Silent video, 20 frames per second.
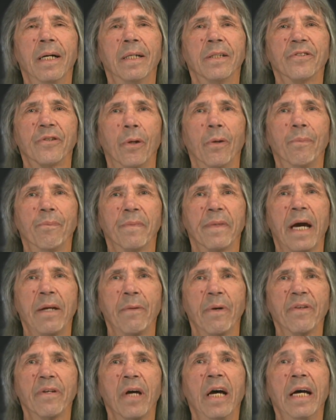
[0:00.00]
So
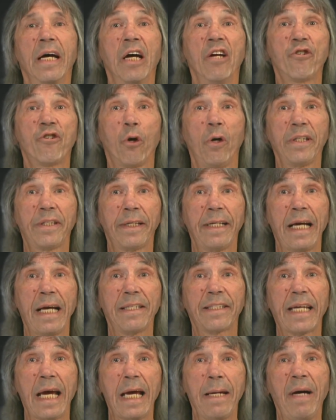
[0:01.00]
anyways, enjoy
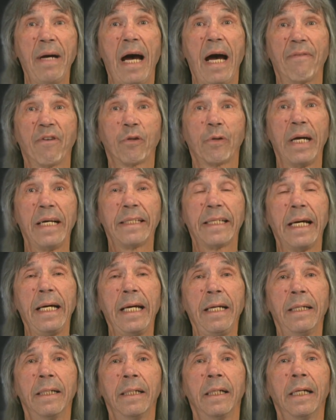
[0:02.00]
tonight's game. Have a great
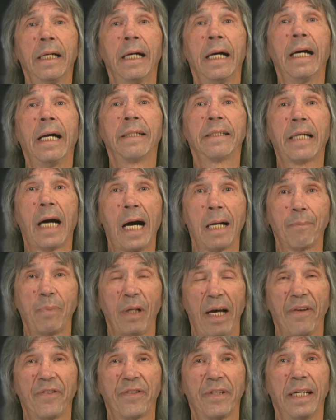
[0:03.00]
day, and God
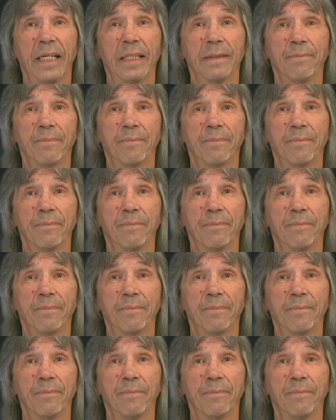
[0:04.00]
bless.